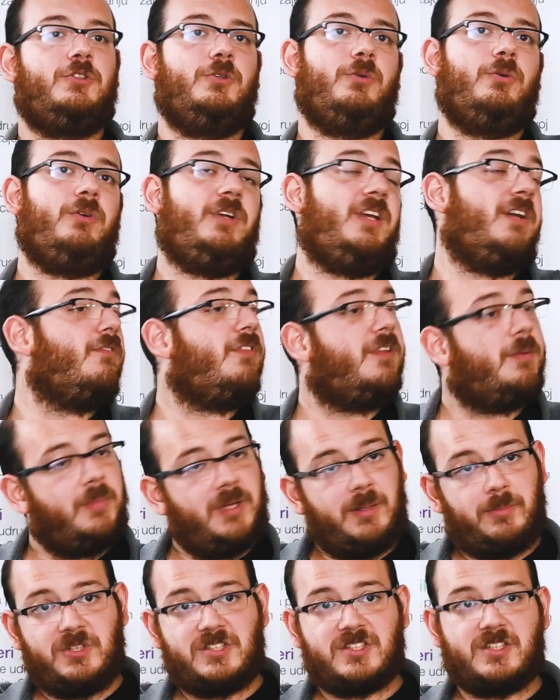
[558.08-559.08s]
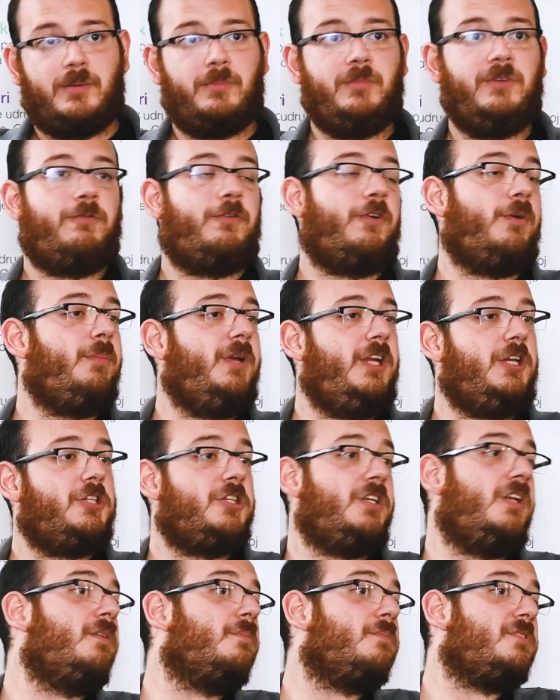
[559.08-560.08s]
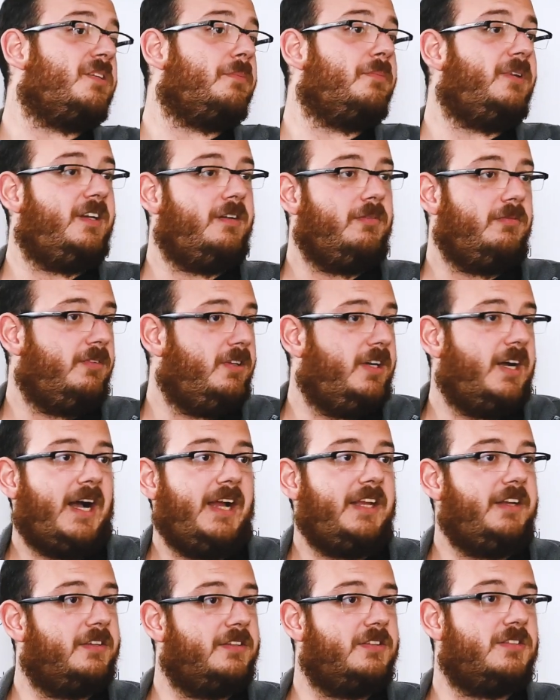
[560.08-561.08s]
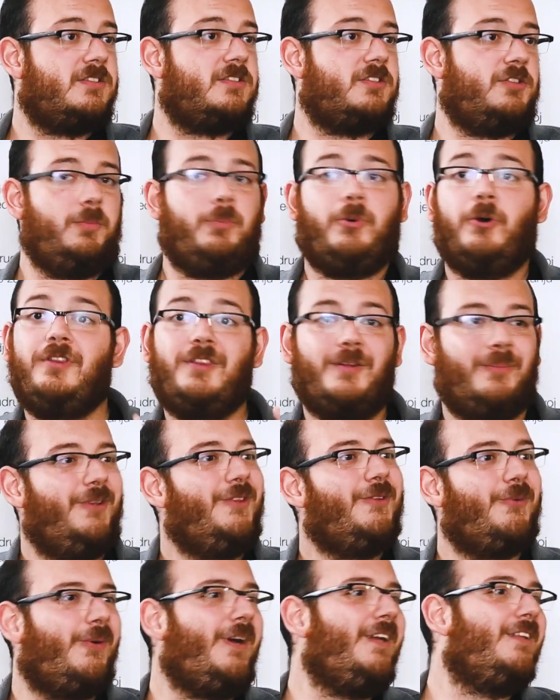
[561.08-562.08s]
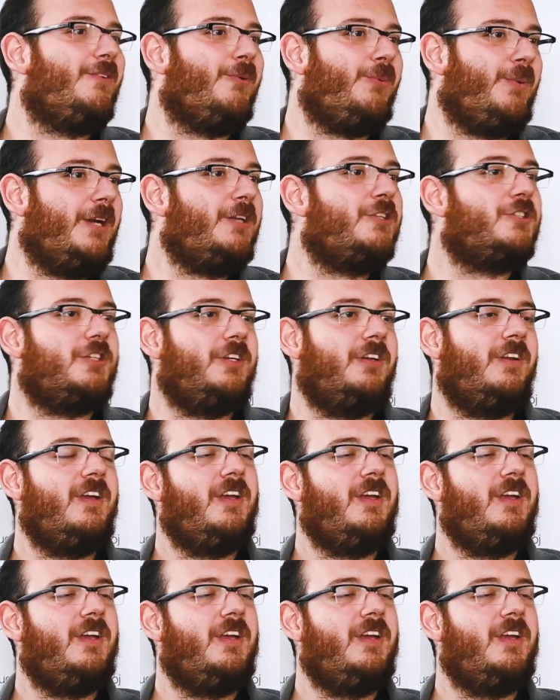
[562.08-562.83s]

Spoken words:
to give them maybe some information and some guidance to point them in the right direction,